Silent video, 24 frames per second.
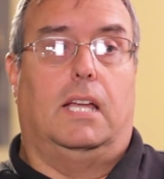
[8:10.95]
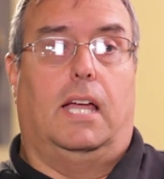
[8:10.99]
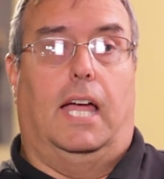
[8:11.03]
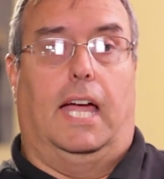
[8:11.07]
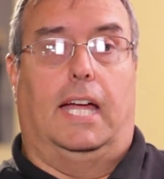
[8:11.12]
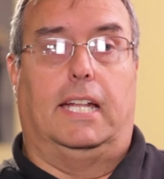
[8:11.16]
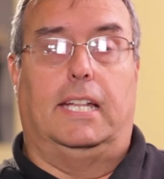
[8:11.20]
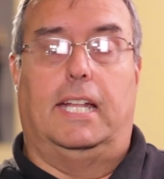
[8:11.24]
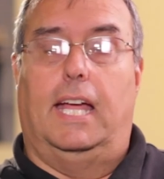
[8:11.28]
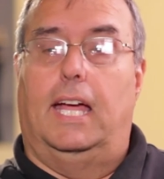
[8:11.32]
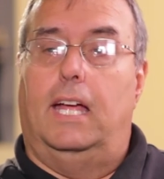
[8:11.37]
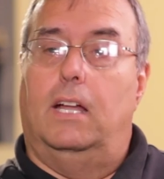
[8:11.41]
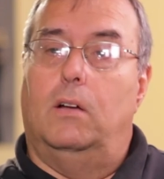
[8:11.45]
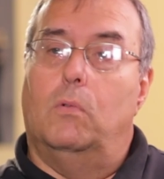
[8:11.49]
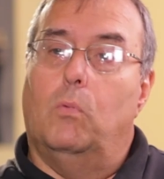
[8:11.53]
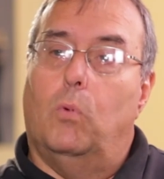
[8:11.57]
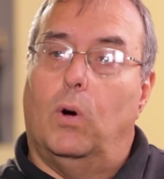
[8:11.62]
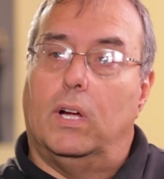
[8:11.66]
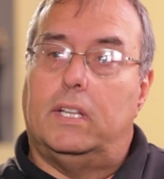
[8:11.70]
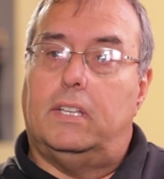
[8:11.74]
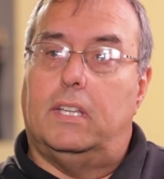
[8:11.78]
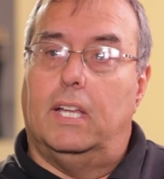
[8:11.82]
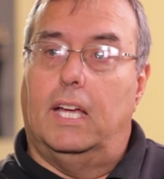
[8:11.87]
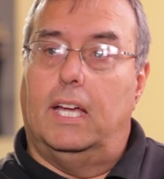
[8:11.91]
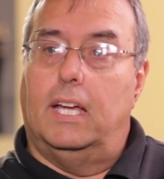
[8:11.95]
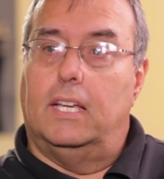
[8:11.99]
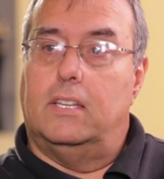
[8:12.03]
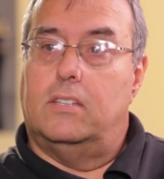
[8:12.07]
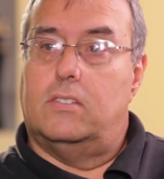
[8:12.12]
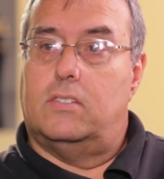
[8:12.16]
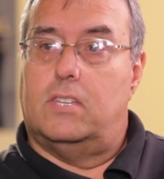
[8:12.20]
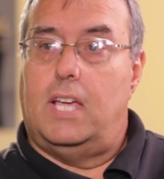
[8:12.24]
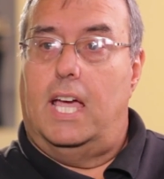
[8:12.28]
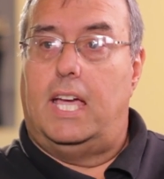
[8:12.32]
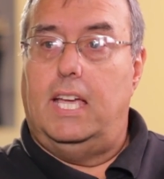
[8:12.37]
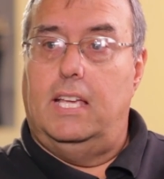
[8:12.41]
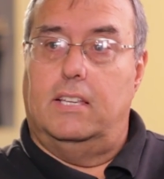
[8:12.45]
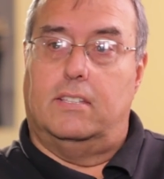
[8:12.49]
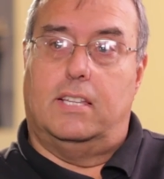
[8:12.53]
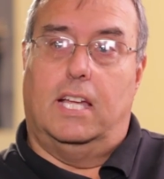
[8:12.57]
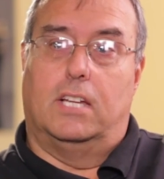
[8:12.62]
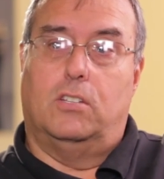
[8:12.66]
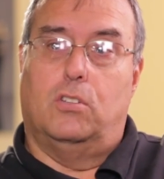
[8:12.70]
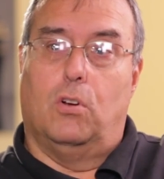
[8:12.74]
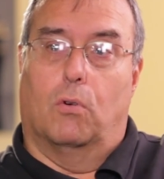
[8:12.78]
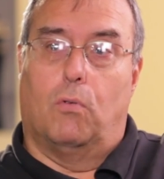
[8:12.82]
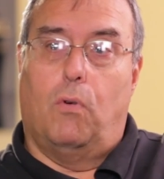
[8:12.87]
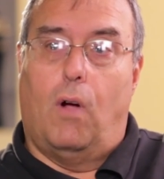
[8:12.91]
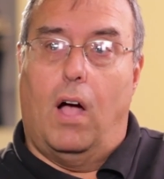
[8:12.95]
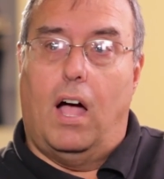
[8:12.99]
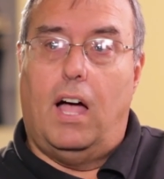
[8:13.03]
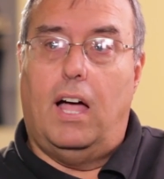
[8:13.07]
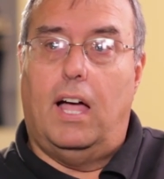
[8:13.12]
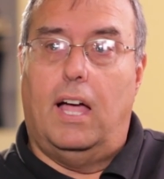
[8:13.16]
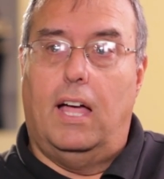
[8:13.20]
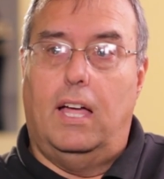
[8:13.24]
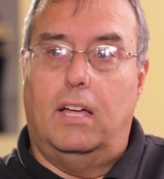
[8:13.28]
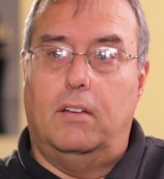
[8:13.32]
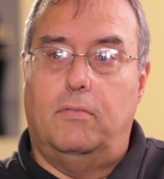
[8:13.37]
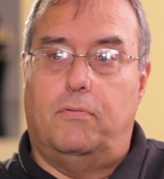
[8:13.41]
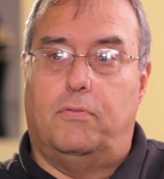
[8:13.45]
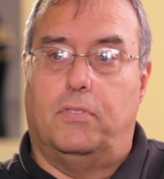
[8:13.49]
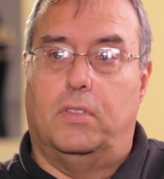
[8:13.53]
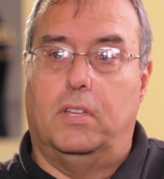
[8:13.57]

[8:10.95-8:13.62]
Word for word: And then what they say is they derive